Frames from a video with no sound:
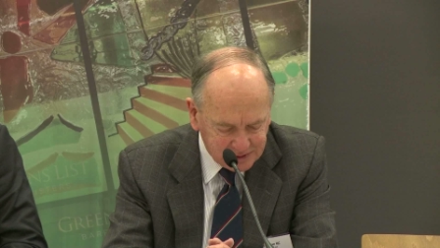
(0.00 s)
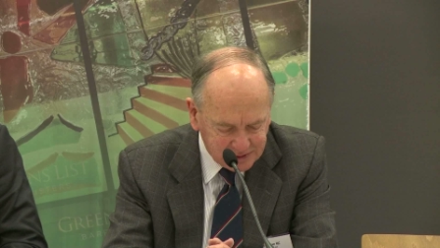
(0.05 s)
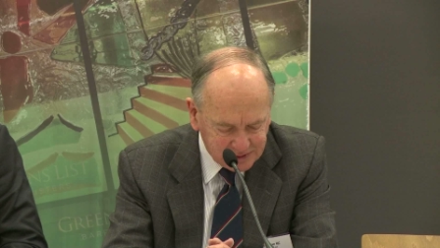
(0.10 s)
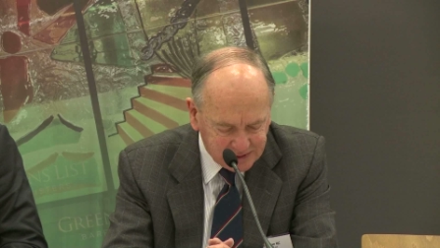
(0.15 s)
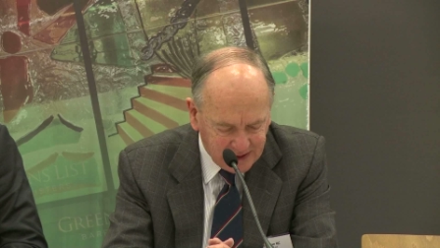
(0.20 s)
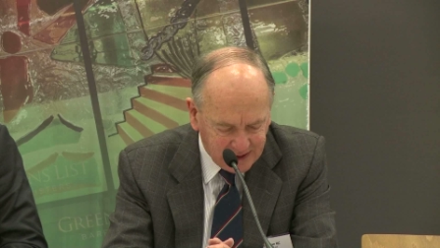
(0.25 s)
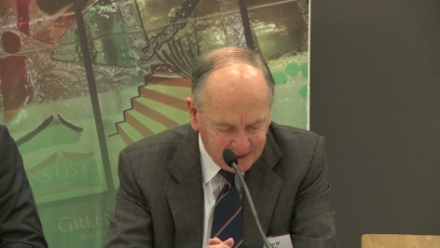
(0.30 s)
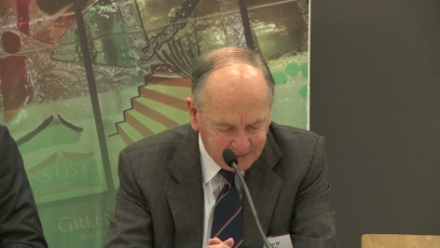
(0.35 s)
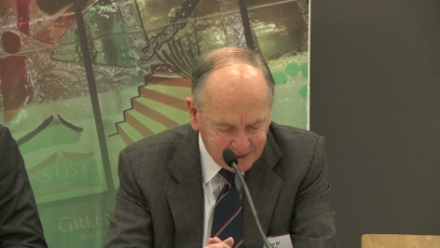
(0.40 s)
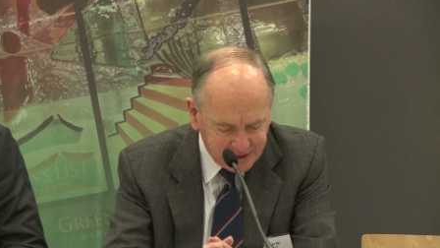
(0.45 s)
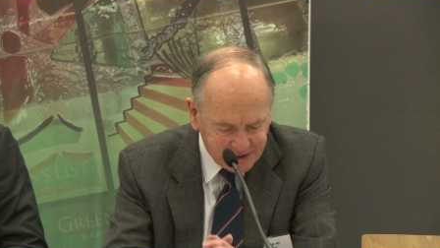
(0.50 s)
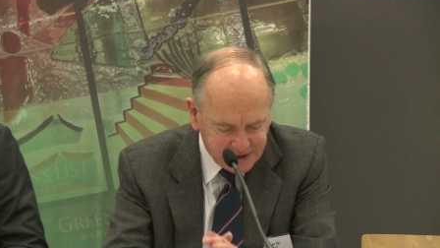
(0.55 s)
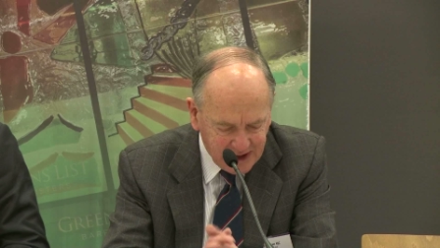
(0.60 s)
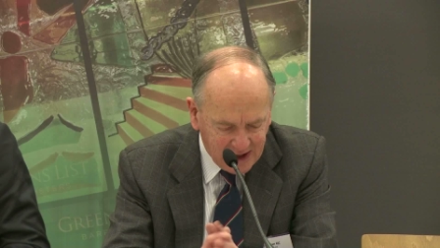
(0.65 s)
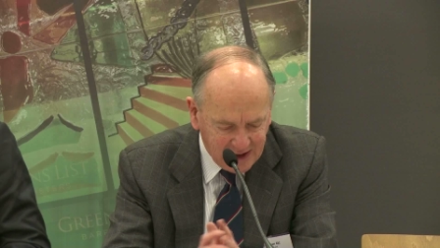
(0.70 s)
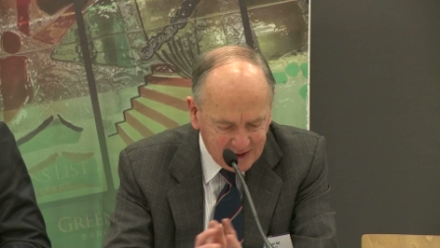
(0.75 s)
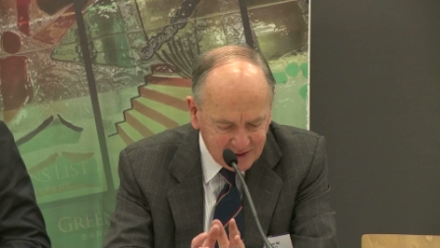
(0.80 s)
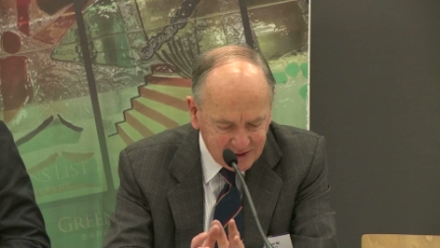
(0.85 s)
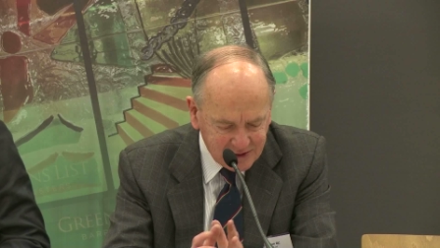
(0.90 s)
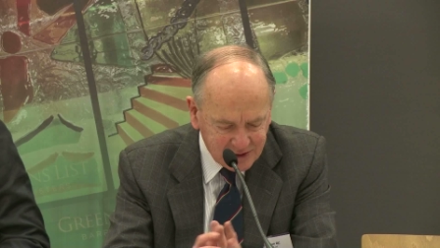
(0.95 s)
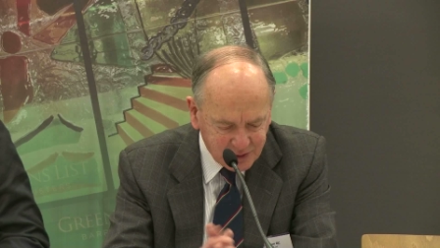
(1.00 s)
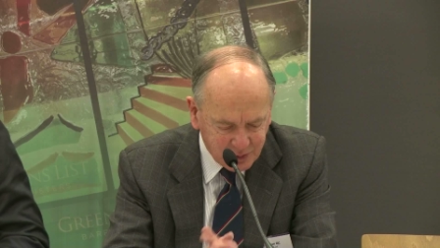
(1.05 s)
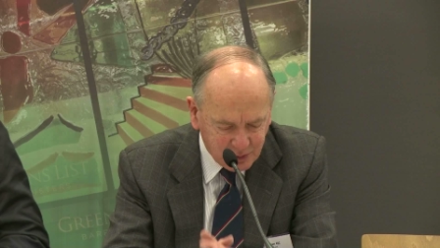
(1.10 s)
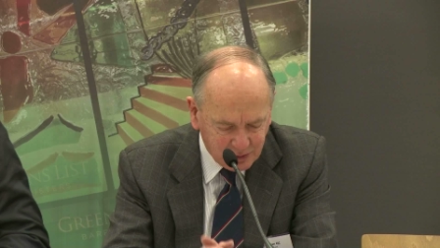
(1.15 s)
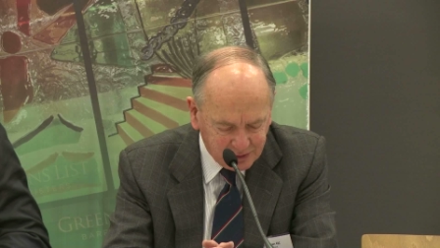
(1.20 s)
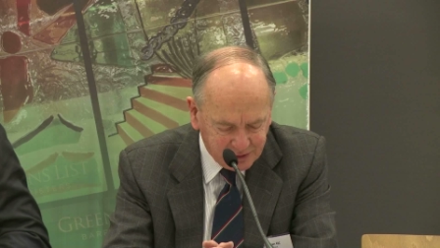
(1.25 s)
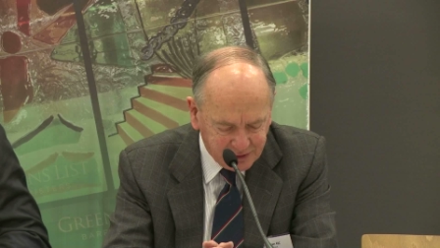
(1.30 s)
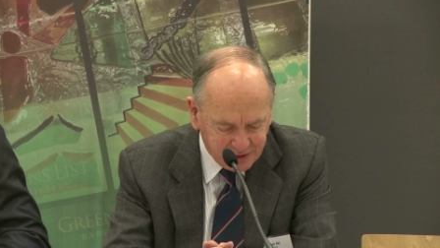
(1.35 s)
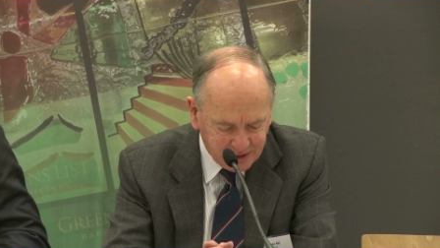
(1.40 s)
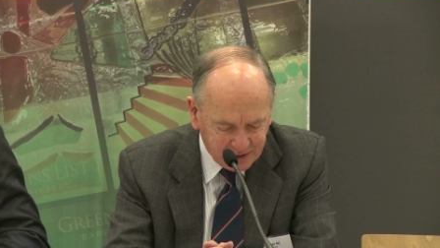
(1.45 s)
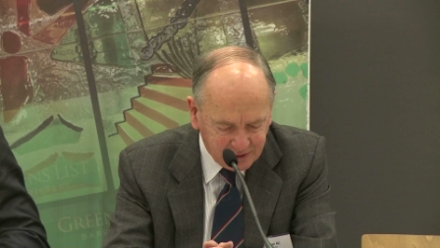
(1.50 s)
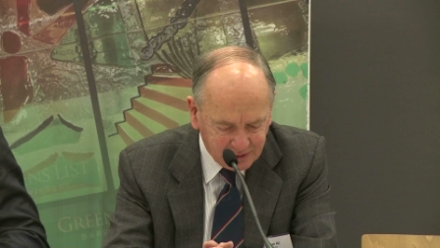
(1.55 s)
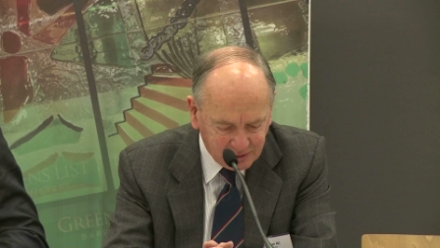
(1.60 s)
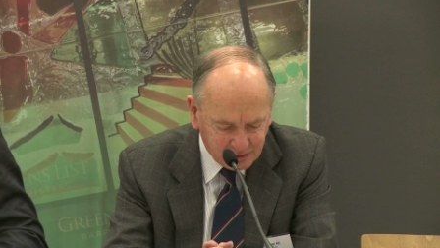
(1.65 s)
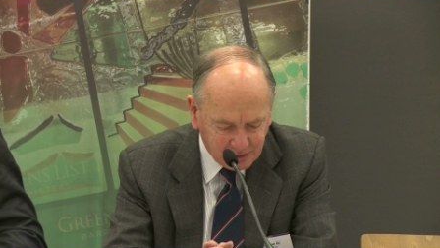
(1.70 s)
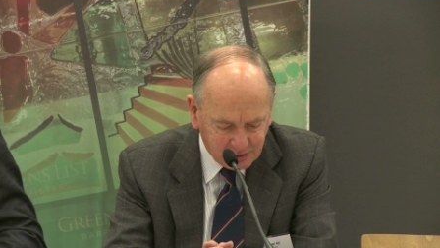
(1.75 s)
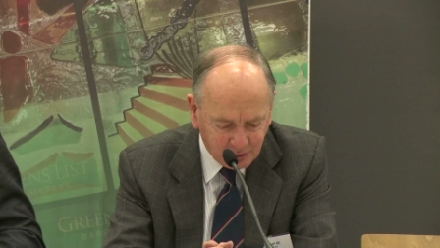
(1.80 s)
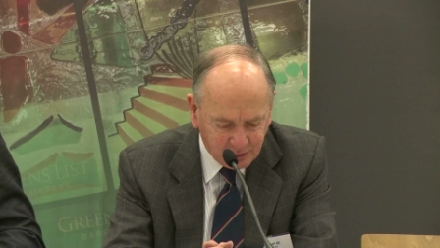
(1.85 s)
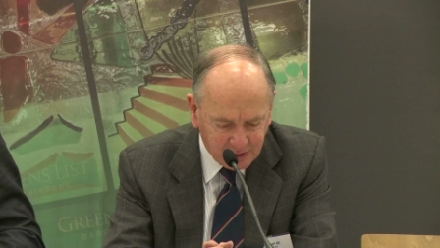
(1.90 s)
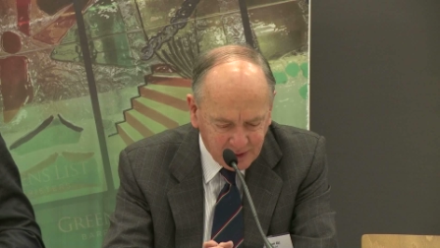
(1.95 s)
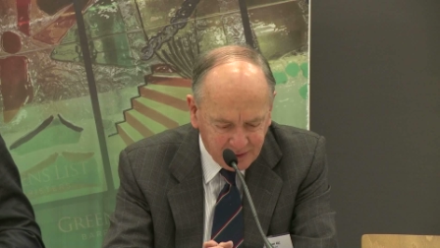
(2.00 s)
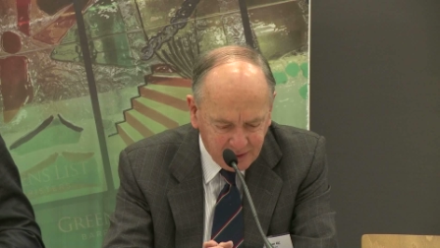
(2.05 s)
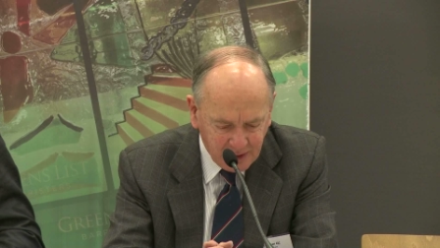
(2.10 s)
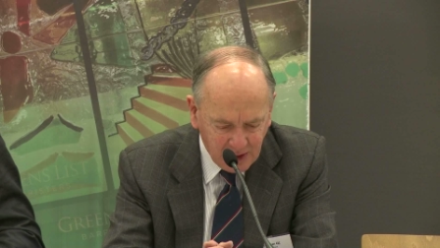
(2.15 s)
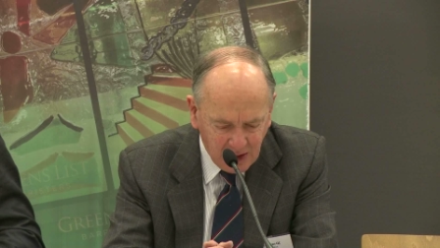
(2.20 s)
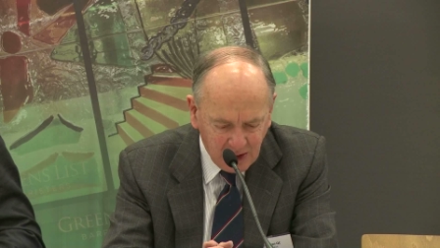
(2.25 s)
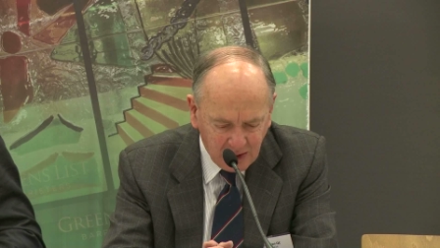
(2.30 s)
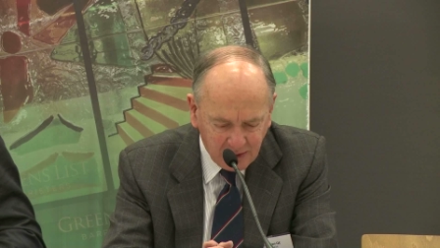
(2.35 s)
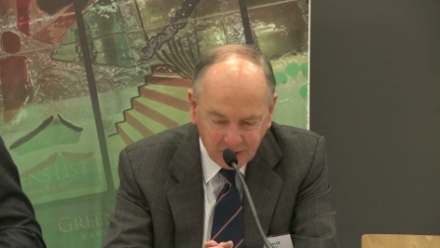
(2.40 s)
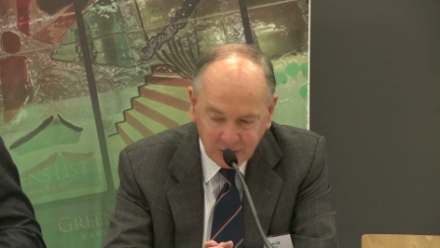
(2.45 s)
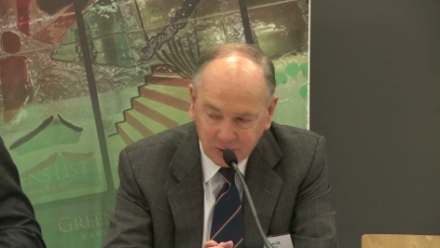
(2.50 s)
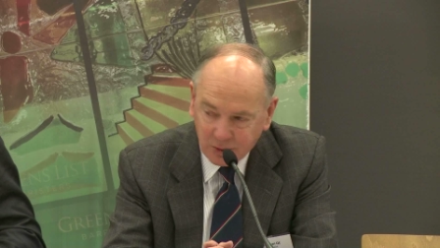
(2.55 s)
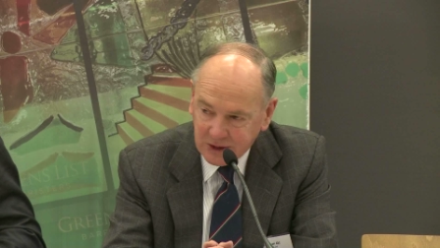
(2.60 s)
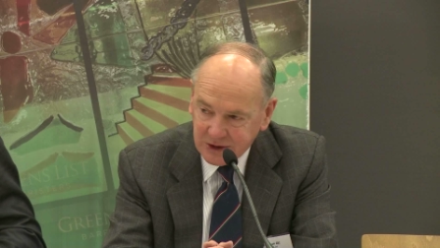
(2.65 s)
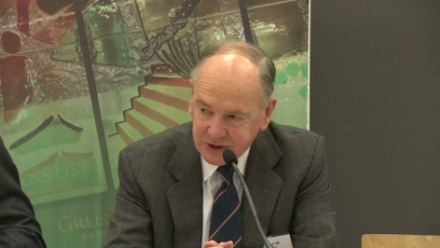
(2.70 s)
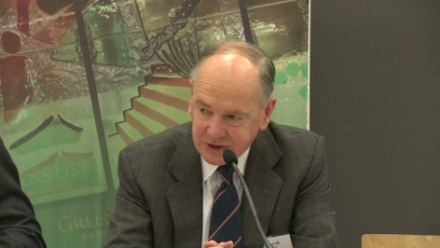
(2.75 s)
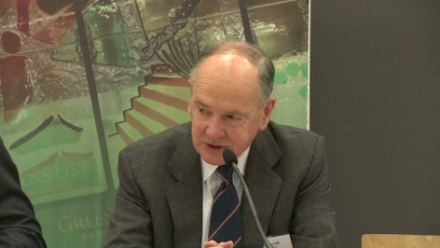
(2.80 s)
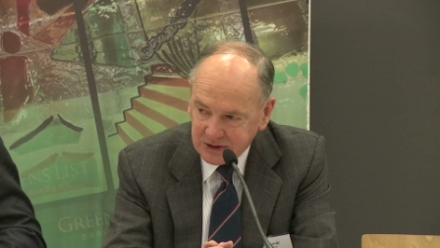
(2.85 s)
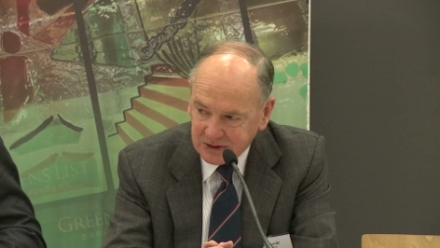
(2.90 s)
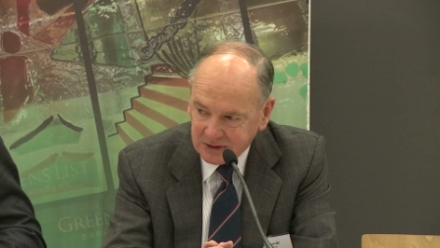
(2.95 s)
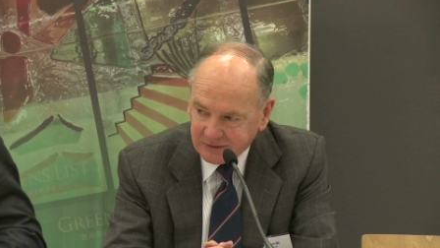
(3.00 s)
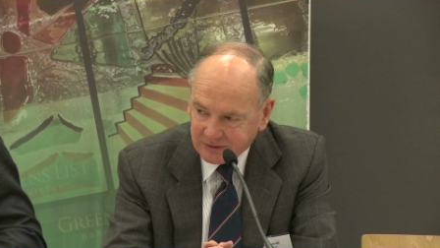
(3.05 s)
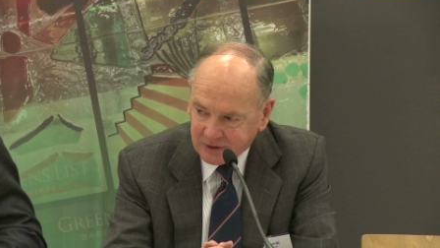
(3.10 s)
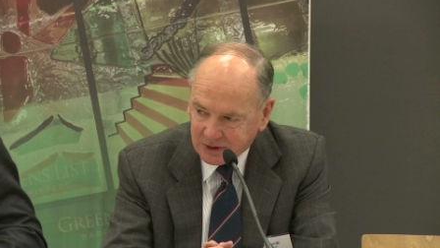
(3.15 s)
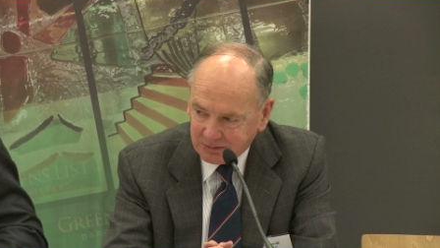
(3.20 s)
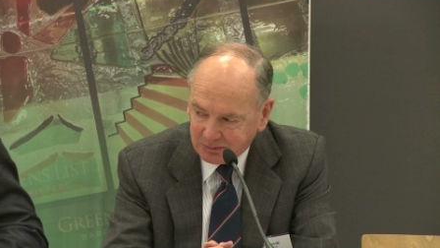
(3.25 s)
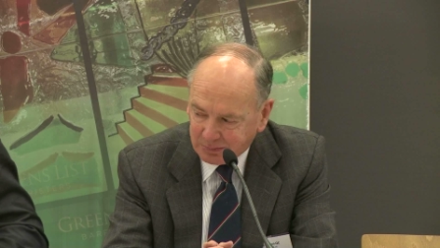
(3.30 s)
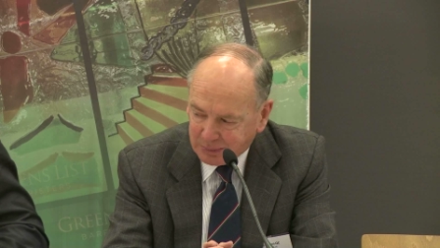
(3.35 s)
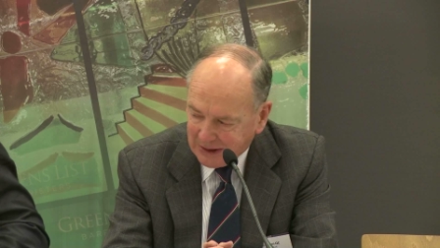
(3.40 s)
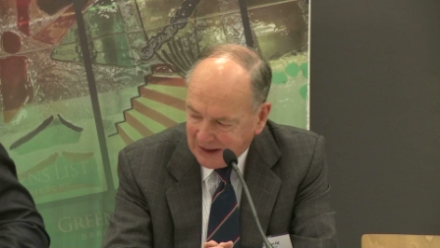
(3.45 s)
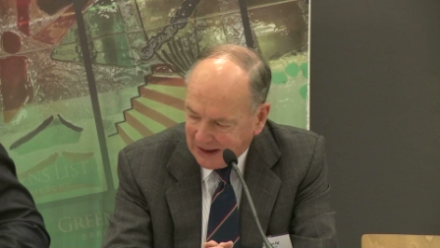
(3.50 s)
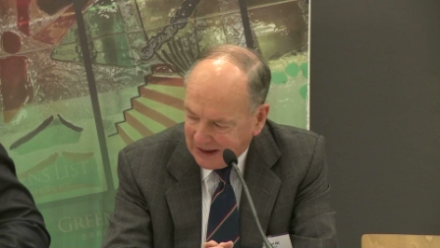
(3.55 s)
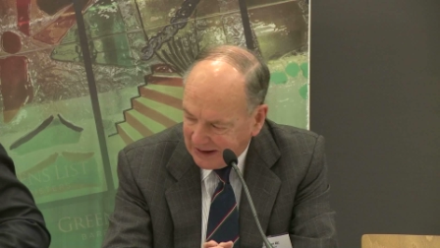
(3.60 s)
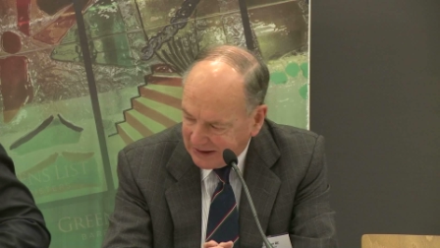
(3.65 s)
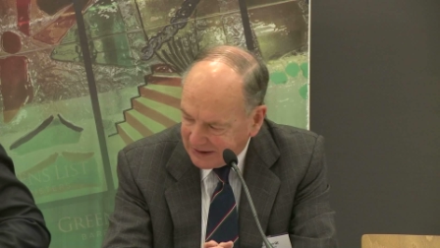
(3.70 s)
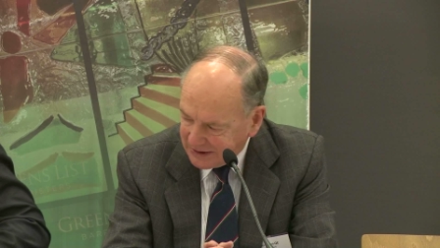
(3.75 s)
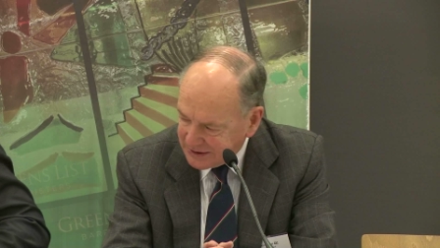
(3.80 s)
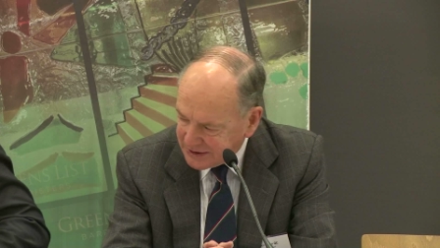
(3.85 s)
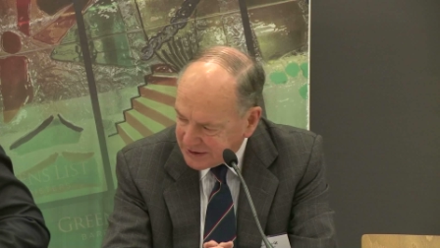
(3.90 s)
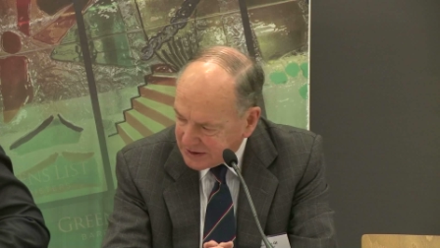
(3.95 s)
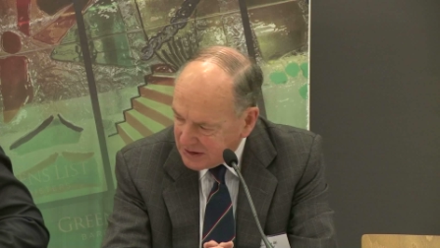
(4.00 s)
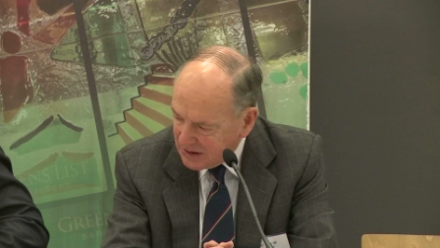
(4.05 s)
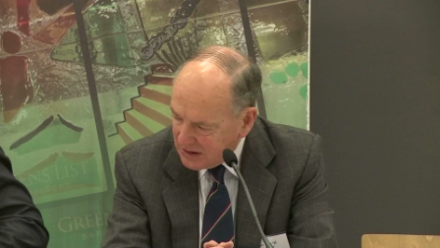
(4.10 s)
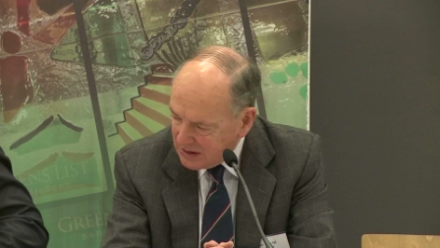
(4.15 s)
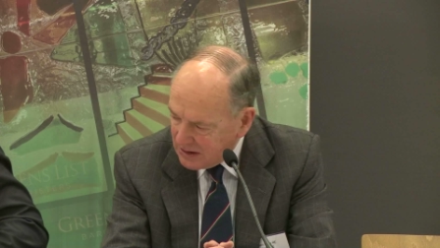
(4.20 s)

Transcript: David Sanders, will deal with the question of compliance.